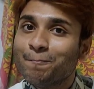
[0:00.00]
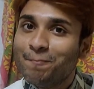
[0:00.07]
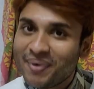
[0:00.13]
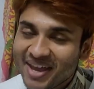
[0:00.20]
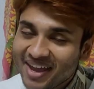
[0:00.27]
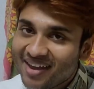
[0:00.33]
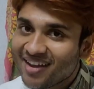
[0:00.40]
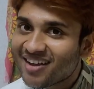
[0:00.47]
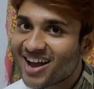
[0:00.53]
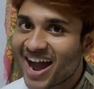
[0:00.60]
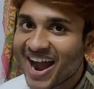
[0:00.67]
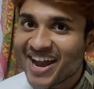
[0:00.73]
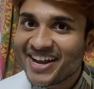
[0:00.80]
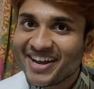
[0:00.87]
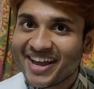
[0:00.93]
be
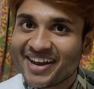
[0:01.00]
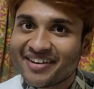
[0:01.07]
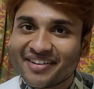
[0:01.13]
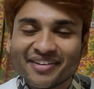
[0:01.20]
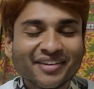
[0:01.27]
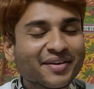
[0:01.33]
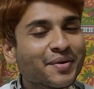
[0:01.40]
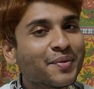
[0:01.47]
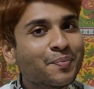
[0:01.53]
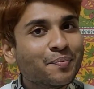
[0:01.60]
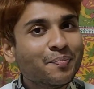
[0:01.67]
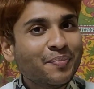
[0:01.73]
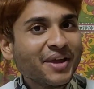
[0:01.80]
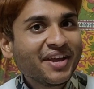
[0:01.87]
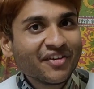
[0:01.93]
kinded,
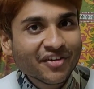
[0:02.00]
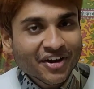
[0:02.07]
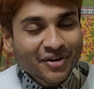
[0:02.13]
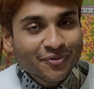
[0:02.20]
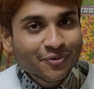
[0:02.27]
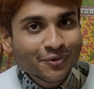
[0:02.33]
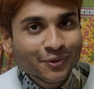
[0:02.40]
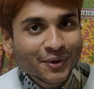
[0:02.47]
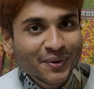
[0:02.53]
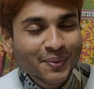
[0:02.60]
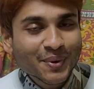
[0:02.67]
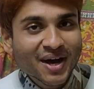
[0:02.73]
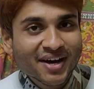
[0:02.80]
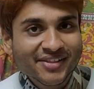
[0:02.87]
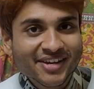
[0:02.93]
be grateful
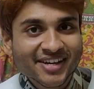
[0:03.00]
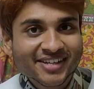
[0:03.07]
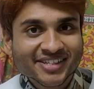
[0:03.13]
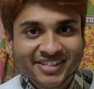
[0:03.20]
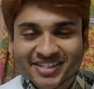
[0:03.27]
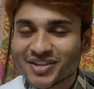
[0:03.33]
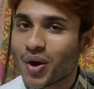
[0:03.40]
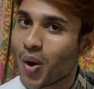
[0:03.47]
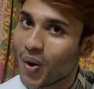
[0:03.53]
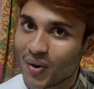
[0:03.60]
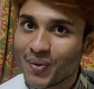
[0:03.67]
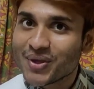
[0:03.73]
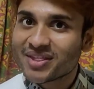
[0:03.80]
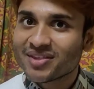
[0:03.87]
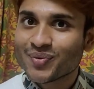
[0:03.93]
to others.
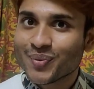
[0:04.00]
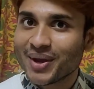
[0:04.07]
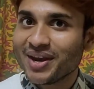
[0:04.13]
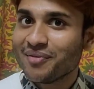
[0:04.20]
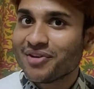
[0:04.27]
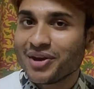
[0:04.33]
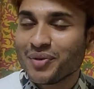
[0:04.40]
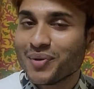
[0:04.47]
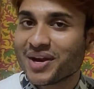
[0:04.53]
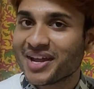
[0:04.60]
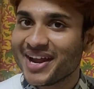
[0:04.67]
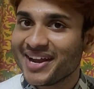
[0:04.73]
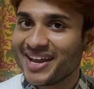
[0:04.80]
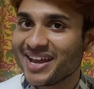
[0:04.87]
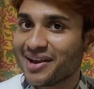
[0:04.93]
Always whenever you are
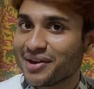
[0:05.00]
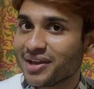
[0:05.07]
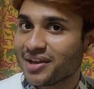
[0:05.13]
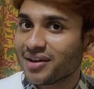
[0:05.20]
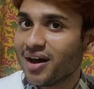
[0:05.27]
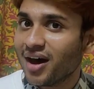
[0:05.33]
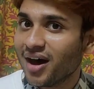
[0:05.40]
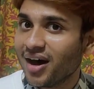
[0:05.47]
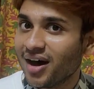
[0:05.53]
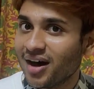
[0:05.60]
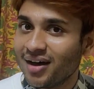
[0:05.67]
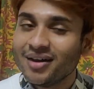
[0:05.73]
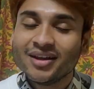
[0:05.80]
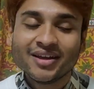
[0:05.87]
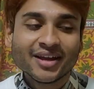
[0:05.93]
getting
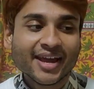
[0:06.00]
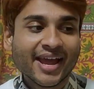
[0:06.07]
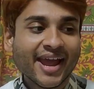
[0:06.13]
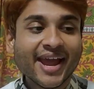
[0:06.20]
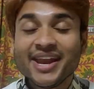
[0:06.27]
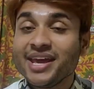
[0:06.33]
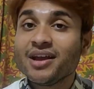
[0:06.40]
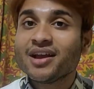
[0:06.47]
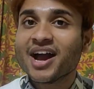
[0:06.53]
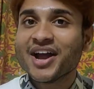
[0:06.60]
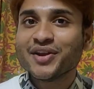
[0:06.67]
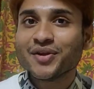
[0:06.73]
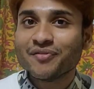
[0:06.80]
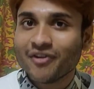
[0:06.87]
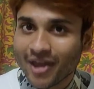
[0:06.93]
any
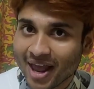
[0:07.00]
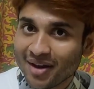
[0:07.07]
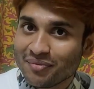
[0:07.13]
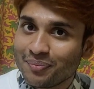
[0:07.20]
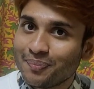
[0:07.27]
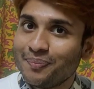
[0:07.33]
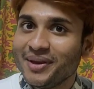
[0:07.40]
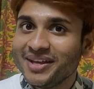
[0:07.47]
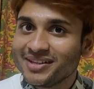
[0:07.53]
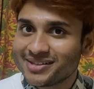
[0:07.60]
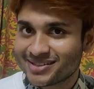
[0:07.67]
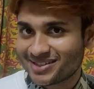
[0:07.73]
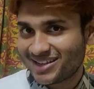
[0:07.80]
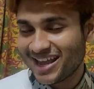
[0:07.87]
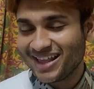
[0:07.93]
kind of help,
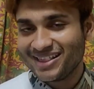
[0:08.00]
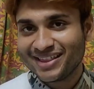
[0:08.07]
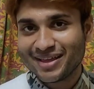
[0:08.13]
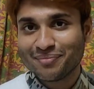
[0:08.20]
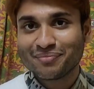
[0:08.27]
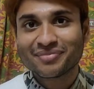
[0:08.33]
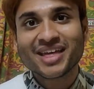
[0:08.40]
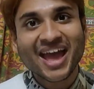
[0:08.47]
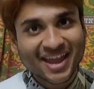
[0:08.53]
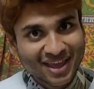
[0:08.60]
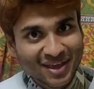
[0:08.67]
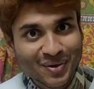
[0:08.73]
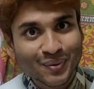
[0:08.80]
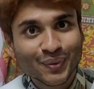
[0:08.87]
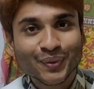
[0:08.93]
please tell them
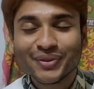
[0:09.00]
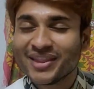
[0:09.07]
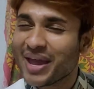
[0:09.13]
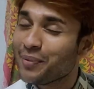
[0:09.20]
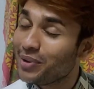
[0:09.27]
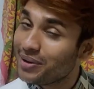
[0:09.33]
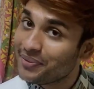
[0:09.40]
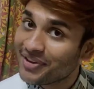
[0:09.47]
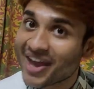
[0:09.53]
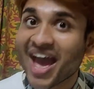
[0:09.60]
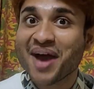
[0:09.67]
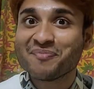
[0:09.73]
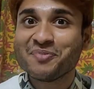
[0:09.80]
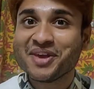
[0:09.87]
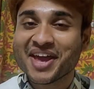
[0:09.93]
thank you. They will be
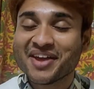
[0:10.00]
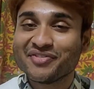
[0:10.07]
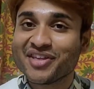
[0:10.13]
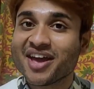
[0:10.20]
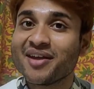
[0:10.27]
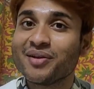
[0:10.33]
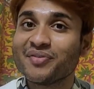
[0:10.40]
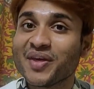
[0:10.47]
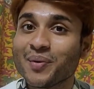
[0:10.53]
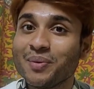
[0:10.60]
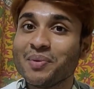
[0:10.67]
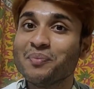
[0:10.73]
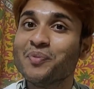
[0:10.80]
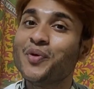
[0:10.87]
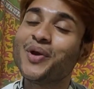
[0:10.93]
happy and they will
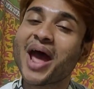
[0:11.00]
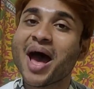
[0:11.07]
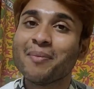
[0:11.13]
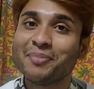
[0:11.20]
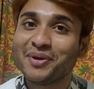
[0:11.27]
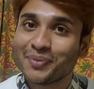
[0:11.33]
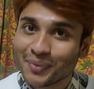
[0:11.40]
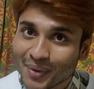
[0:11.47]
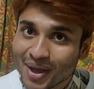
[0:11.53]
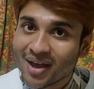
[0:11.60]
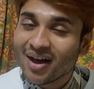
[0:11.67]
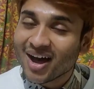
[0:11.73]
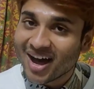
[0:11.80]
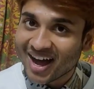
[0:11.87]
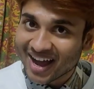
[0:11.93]
be more happy to
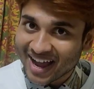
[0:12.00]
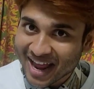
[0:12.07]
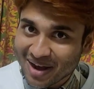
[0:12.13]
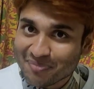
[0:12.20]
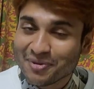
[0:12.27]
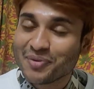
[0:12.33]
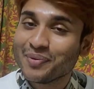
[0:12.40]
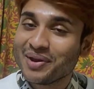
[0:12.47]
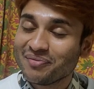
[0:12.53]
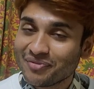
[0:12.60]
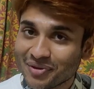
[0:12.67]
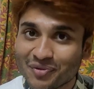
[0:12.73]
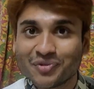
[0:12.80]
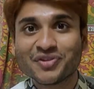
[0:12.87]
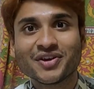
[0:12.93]
help you in
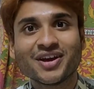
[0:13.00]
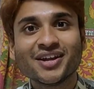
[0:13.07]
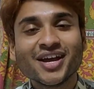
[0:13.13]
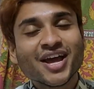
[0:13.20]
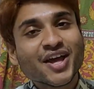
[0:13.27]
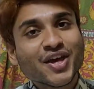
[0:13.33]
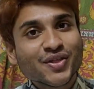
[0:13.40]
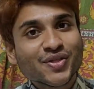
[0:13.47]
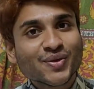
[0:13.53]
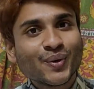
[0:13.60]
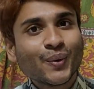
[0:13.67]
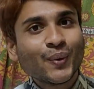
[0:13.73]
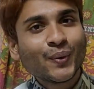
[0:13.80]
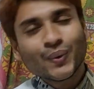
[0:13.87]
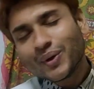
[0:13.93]
future.
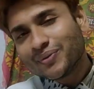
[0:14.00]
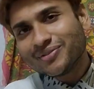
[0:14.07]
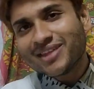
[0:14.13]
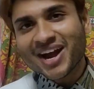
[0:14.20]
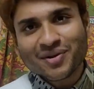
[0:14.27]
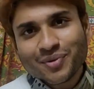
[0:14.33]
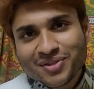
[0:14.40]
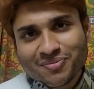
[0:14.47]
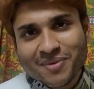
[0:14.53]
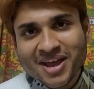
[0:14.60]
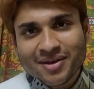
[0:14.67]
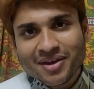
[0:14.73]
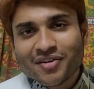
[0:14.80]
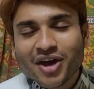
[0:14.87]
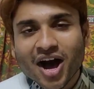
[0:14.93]
So that was
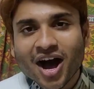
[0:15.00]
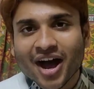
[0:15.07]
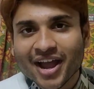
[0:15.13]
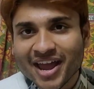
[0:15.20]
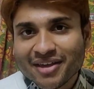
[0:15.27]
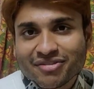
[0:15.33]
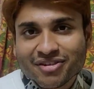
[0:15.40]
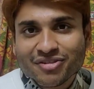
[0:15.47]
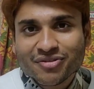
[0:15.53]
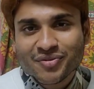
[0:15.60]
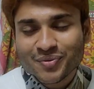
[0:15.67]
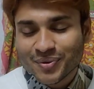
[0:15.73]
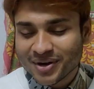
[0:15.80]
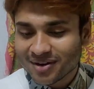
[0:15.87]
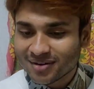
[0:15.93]
my exchange
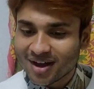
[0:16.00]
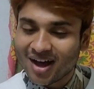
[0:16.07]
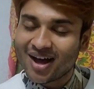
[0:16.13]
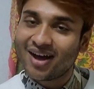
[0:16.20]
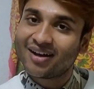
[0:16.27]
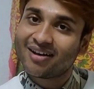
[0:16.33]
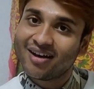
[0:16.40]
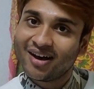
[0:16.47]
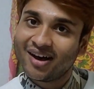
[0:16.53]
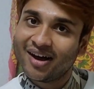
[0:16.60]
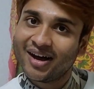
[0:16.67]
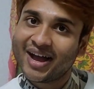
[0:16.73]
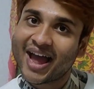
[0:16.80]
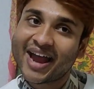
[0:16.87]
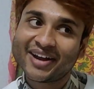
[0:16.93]
student
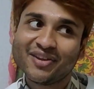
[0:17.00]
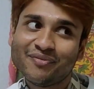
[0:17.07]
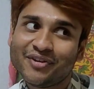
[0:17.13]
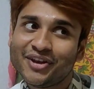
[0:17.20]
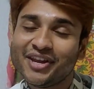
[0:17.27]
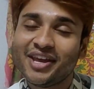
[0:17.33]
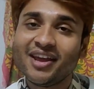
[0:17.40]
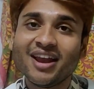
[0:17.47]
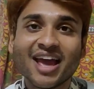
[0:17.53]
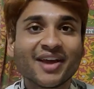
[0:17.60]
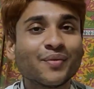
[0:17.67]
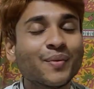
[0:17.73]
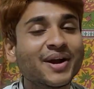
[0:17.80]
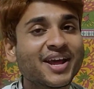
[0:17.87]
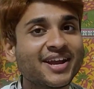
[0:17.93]
activity,
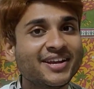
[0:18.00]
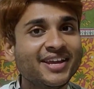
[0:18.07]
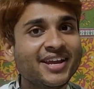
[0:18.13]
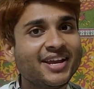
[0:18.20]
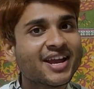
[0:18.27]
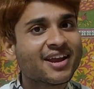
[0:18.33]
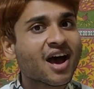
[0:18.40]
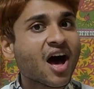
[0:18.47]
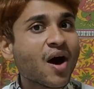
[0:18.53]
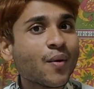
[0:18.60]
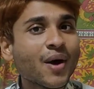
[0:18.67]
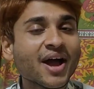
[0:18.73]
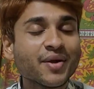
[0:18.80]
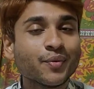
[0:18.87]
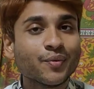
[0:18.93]
like what I did and how
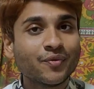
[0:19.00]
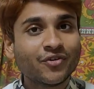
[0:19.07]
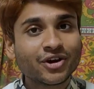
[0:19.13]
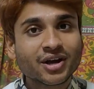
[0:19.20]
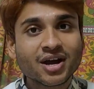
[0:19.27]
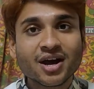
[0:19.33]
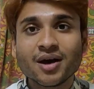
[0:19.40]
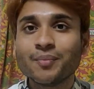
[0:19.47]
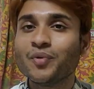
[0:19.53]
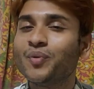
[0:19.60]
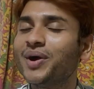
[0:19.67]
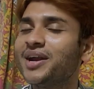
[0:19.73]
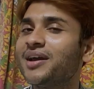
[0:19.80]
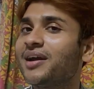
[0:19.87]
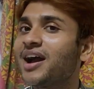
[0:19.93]
I overcome,
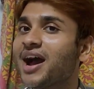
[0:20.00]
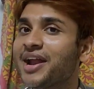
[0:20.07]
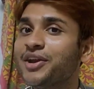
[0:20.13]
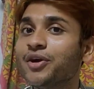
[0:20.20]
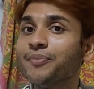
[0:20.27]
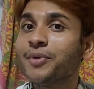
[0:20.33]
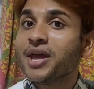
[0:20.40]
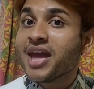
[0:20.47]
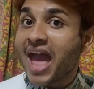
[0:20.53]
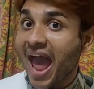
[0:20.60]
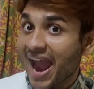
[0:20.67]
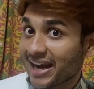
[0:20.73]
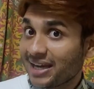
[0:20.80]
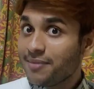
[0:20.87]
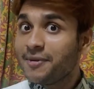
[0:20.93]
what kind of
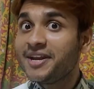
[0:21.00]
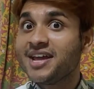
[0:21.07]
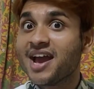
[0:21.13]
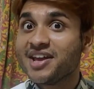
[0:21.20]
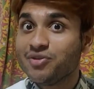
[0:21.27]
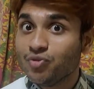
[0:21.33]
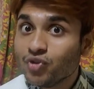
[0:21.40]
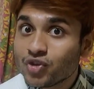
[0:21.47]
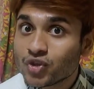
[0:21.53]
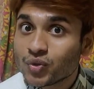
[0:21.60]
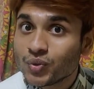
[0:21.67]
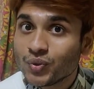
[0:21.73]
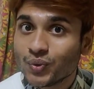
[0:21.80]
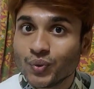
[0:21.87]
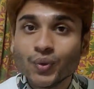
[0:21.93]
activity I used
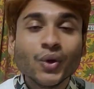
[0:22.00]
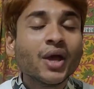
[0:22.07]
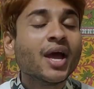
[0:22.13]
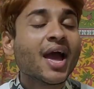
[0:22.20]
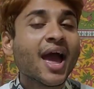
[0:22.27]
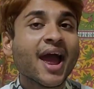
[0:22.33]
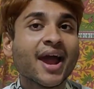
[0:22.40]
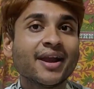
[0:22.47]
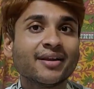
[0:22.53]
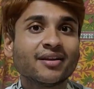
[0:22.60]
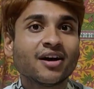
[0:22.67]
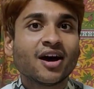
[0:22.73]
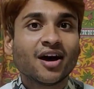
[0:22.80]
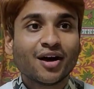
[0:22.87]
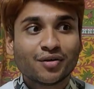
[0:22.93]
to do, and